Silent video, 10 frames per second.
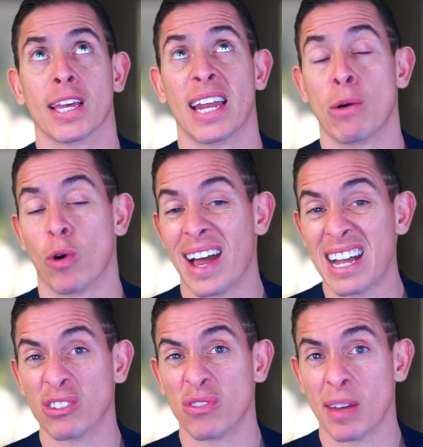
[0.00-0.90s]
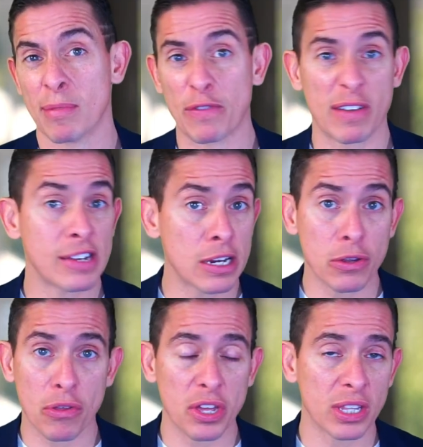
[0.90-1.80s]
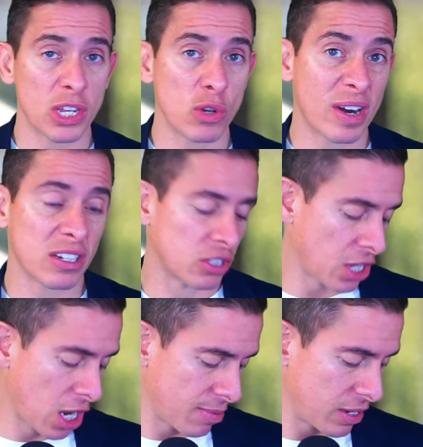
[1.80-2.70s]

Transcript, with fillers: I will answer them. And if you have any other thing that you want us to talk